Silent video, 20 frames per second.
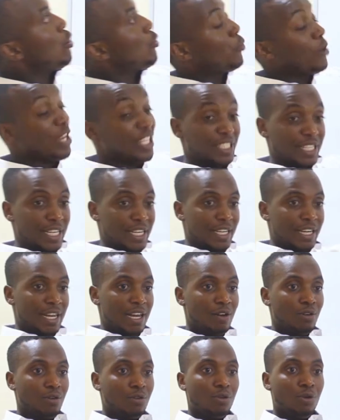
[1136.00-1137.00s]
question
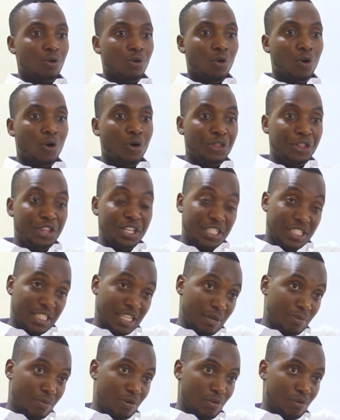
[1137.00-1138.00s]
now, on this
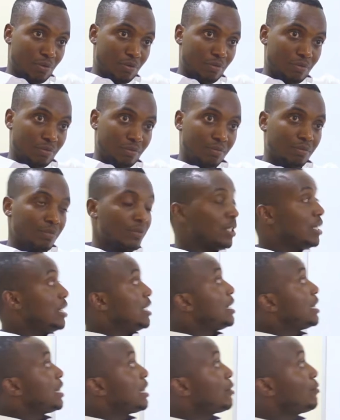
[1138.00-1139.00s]
table,
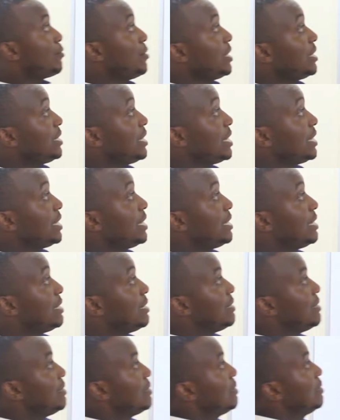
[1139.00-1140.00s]
the question
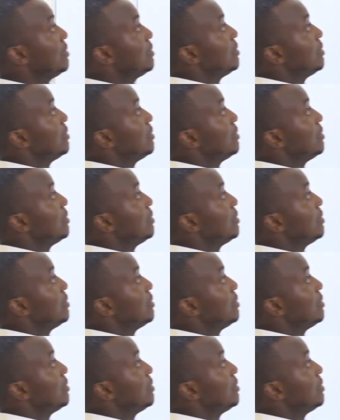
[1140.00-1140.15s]
is,